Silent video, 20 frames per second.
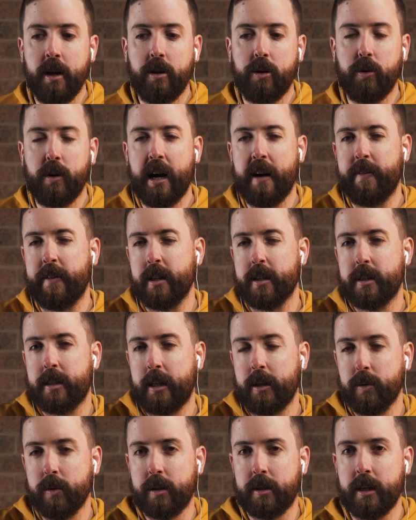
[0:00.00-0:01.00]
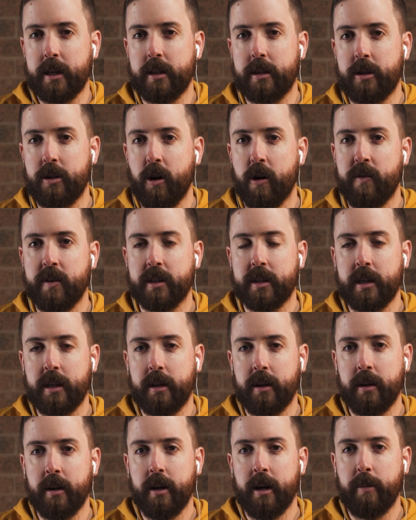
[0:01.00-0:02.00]
you have the skill sets, you
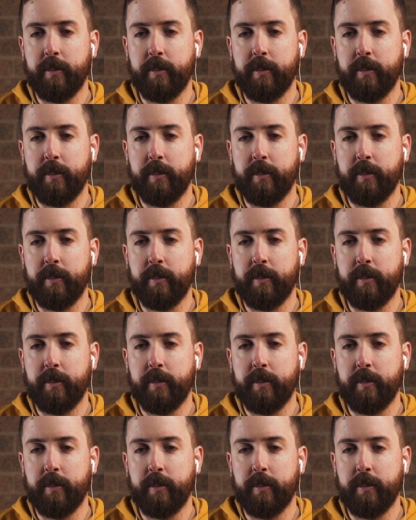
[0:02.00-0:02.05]
obviously,